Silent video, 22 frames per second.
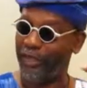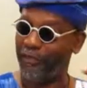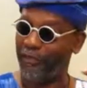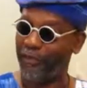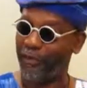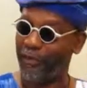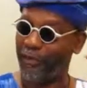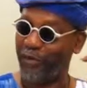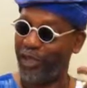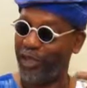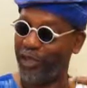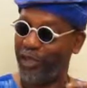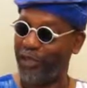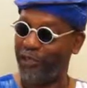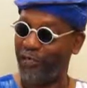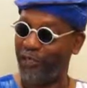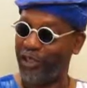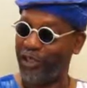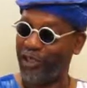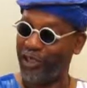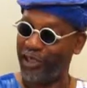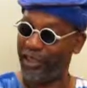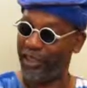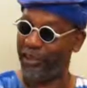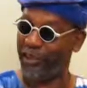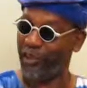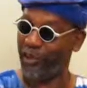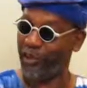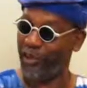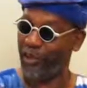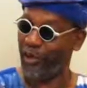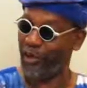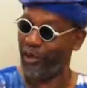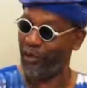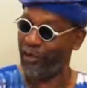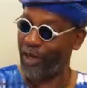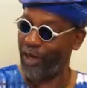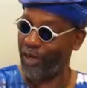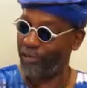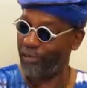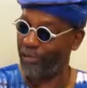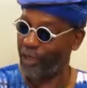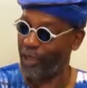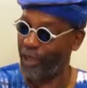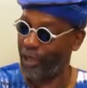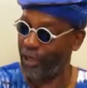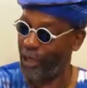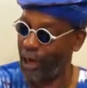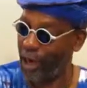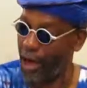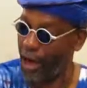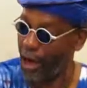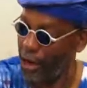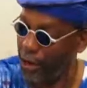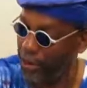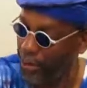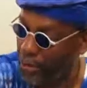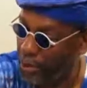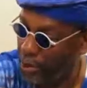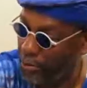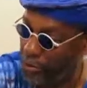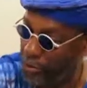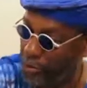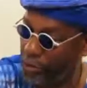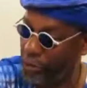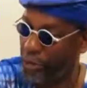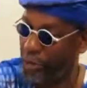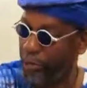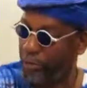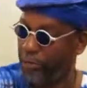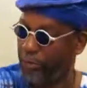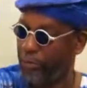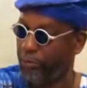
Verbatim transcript: If you think you're rich, I guess you can go around saying, hey, I'm good,